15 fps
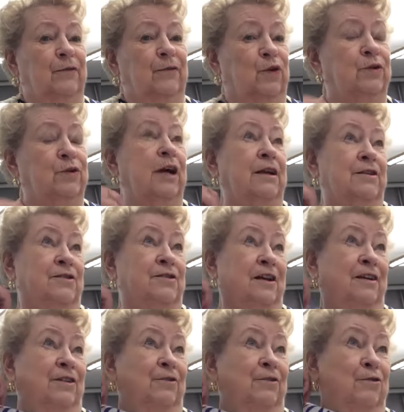could not
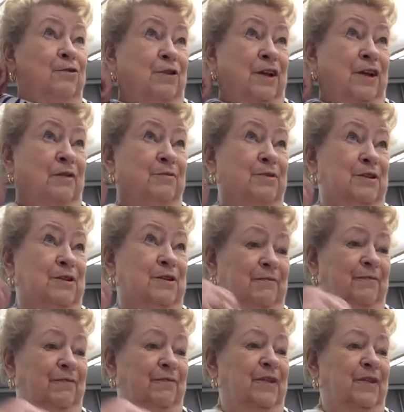sign their own names,
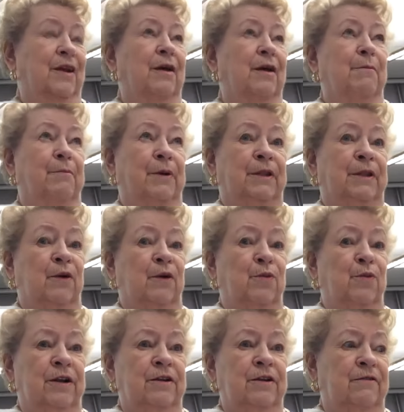but they
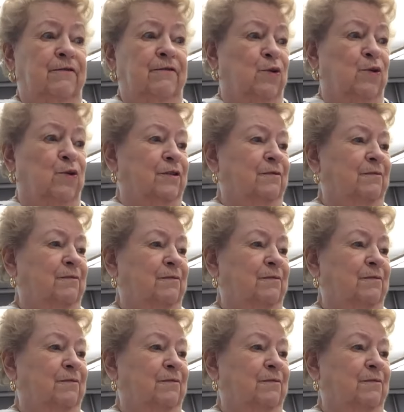wanted to vote.